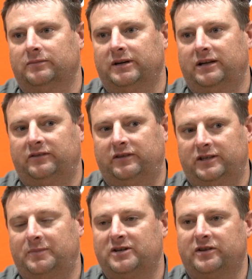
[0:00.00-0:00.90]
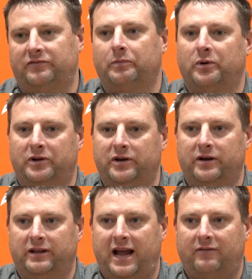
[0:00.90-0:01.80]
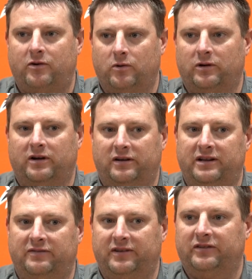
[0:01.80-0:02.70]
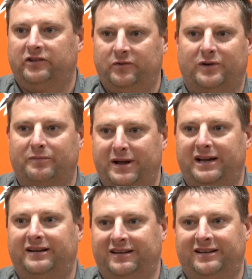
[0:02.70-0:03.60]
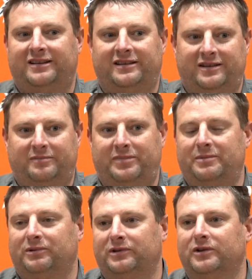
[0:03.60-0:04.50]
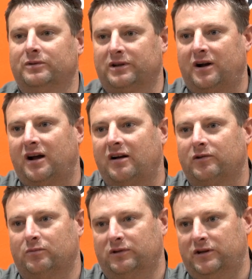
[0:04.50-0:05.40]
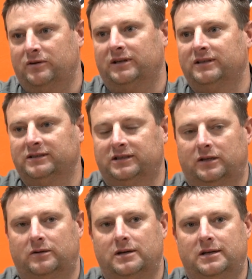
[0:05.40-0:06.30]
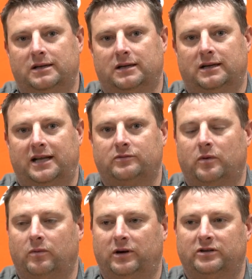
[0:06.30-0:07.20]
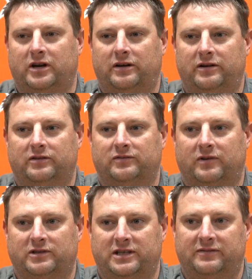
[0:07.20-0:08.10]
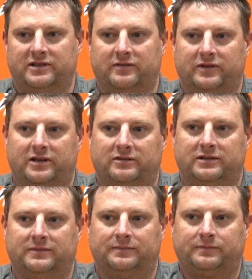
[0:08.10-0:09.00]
I mean, it's especially if you're pretty good in the half court on defense, you want to make people do what they're not comfortable doing. So that's what we're going to try to do as far as defensively goes.